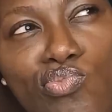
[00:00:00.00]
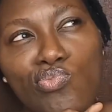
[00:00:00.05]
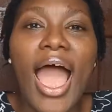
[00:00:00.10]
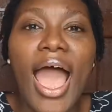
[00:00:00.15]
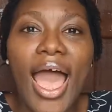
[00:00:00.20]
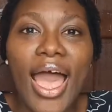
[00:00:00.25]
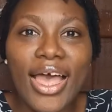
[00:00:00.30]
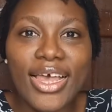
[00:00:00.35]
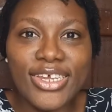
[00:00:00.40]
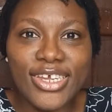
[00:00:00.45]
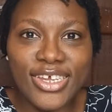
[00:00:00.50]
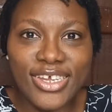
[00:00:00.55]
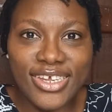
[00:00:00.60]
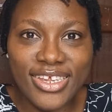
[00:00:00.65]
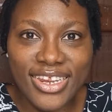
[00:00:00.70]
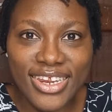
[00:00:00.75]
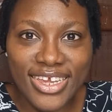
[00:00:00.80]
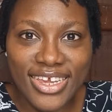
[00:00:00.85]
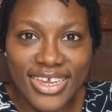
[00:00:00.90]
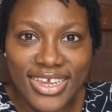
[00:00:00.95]

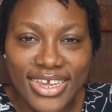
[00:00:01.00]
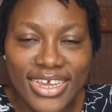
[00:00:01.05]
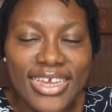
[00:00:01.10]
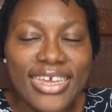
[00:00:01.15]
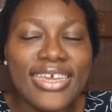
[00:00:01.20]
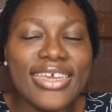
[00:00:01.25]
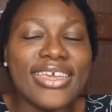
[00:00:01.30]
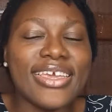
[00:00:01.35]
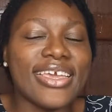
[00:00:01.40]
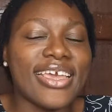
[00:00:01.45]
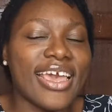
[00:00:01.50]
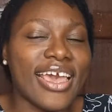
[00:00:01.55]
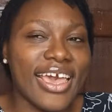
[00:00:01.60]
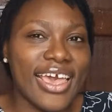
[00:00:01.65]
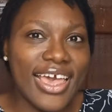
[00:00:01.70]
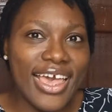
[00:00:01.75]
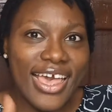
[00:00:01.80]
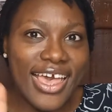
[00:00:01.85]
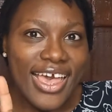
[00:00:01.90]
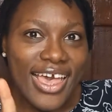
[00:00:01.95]
Ashley.
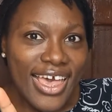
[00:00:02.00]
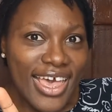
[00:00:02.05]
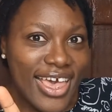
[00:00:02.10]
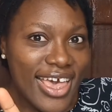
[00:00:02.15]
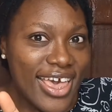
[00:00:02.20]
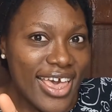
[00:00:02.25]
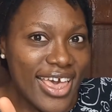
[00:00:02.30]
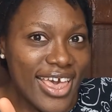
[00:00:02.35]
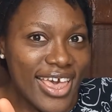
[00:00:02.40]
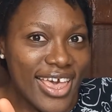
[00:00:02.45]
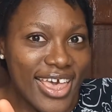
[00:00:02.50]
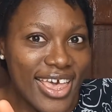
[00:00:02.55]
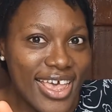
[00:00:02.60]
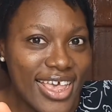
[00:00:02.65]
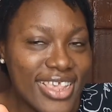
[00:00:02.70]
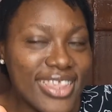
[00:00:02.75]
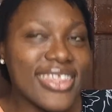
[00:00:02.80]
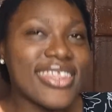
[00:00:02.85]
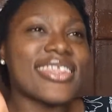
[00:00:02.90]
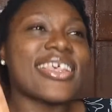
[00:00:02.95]

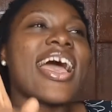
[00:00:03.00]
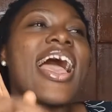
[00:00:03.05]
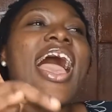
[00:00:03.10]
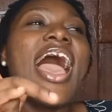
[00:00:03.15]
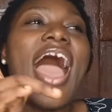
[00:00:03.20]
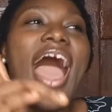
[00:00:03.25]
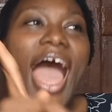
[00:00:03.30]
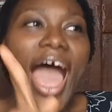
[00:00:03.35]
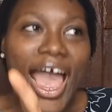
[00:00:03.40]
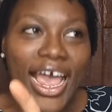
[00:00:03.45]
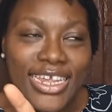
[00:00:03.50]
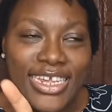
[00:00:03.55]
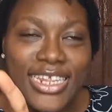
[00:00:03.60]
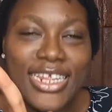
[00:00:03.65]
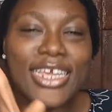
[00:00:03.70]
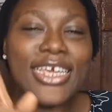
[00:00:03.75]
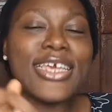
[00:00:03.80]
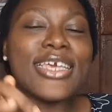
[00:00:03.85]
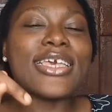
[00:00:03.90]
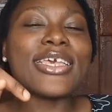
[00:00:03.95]
Yes,
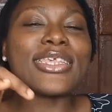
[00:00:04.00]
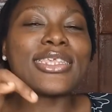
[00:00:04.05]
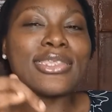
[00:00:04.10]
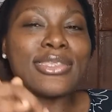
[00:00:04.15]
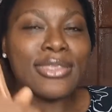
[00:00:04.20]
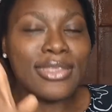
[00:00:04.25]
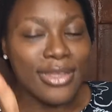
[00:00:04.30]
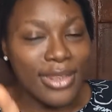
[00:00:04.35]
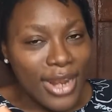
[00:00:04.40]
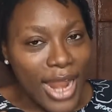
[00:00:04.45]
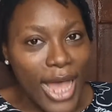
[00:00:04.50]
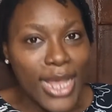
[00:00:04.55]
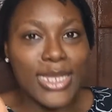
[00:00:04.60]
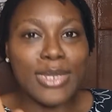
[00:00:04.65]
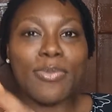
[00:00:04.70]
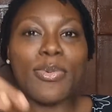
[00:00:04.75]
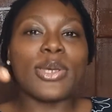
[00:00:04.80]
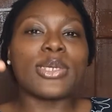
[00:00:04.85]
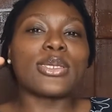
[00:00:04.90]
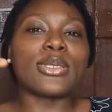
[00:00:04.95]
Ashley is the last
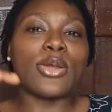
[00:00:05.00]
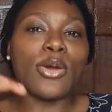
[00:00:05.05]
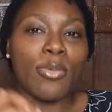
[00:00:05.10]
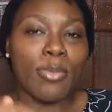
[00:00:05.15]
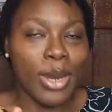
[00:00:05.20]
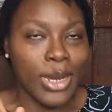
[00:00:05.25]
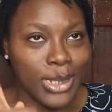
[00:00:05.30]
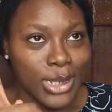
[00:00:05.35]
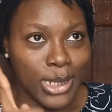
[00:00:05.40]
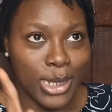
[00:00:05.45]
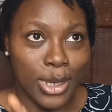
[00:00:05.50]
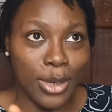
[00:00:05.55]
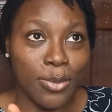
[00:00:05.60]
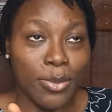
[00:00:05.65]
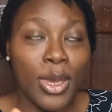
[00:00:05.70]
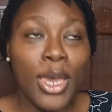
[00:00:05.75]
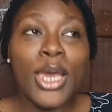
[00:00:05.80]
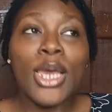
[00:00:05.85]
person on my team.